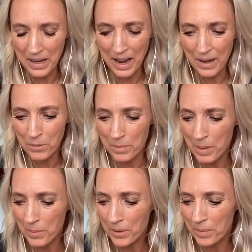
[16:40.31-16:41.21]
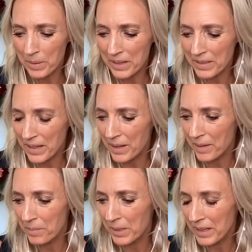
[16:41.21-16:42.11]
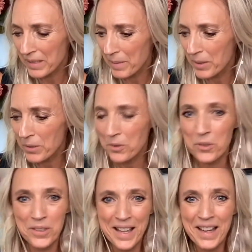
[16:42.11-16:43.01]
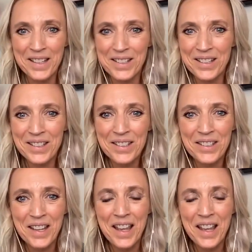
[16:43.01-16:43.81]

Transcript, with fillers: I remember because I because I'm a social scientist